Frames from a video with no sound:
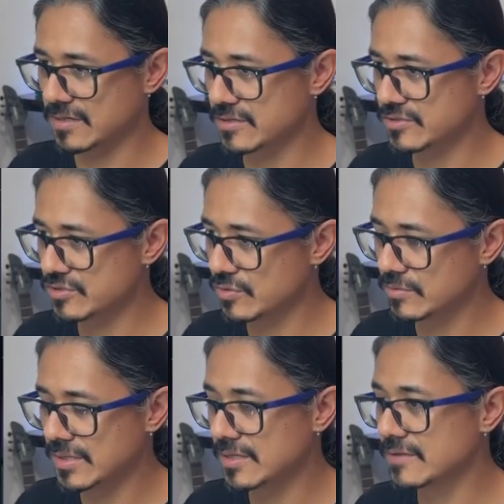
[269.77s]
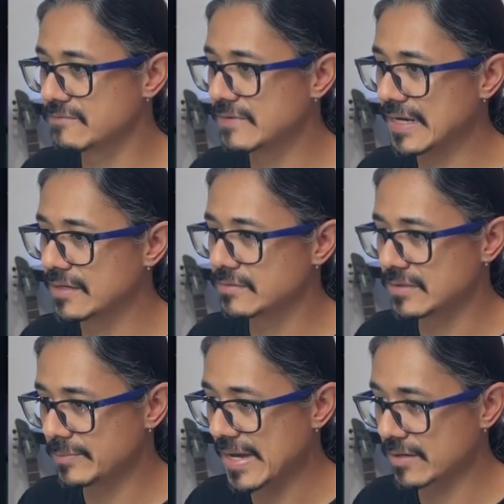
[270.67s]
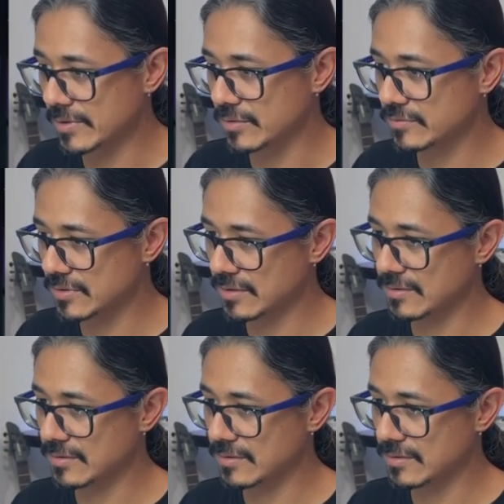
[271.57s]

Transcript: that are shown in the file in the background.